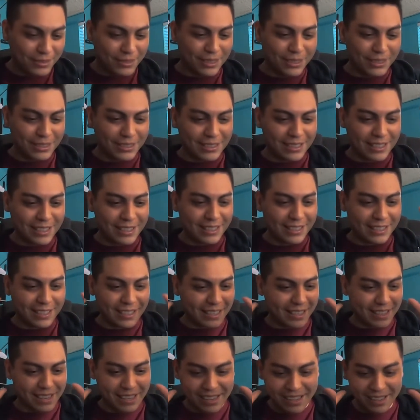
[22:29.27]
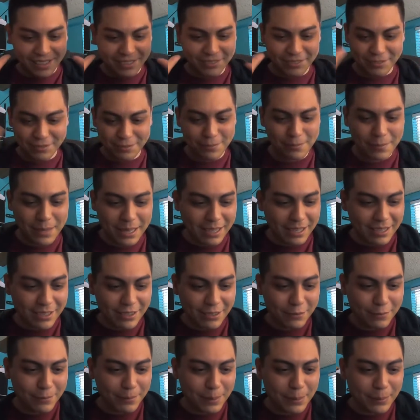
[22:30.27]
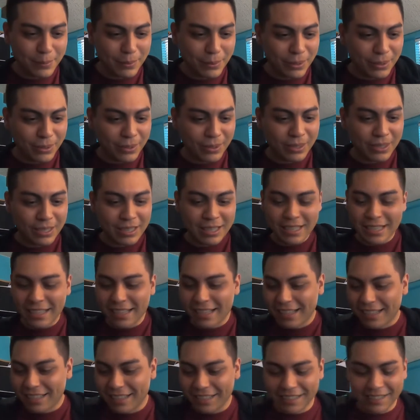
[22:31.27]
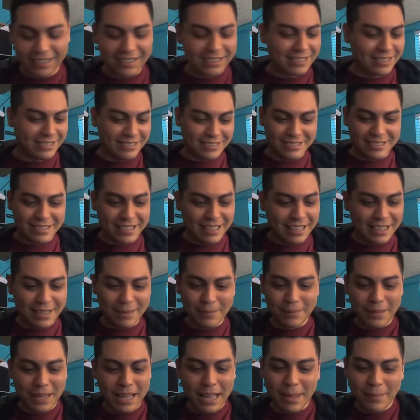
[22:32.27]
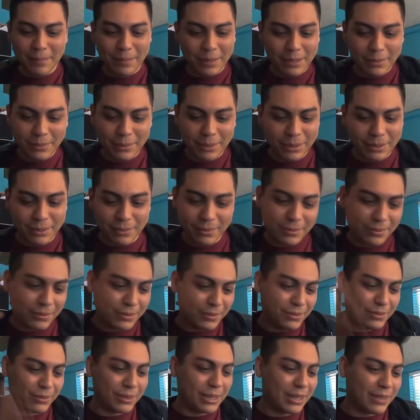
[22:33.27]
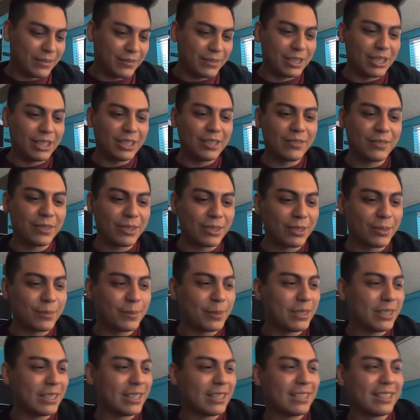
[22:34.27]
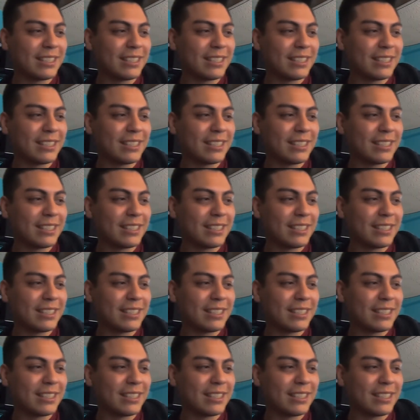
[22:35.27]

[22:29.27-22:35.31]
I was like, I've met enough people and like I'm happy with what I've done for the community.